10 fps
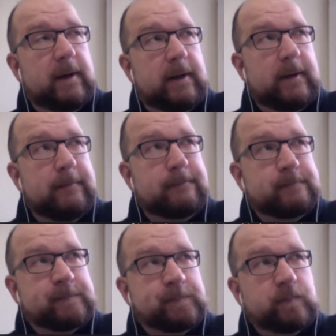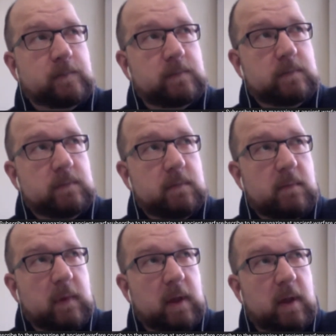Um,
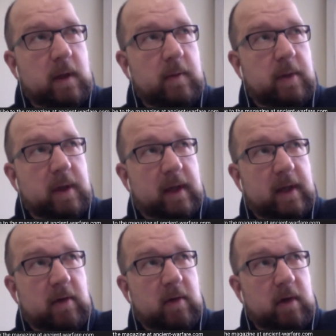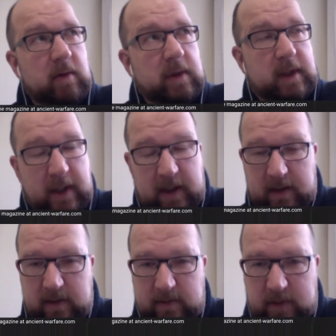but later on
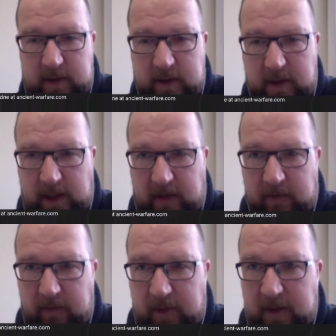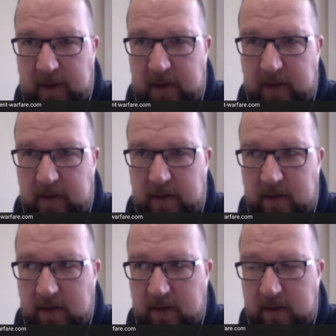we see cavalry that
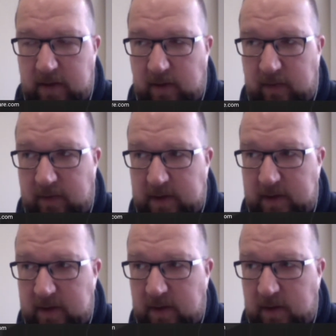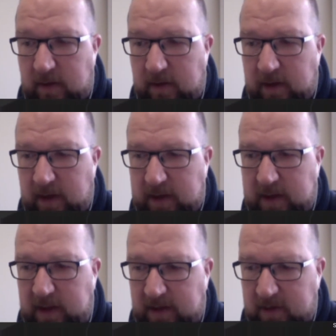sort of as under
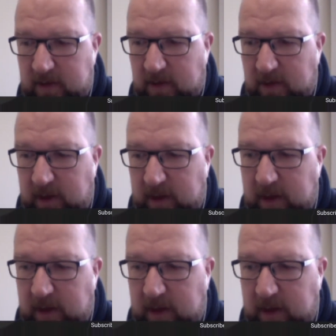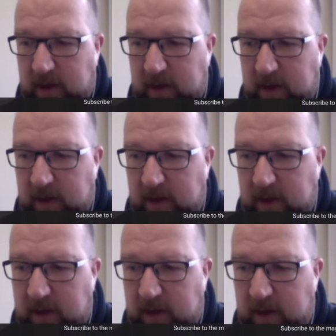Alexander, certainly, where you
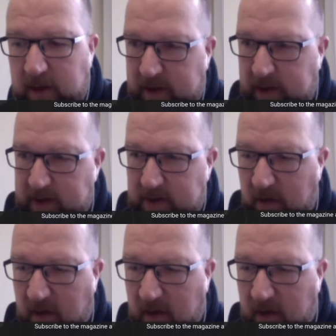get cavalry that is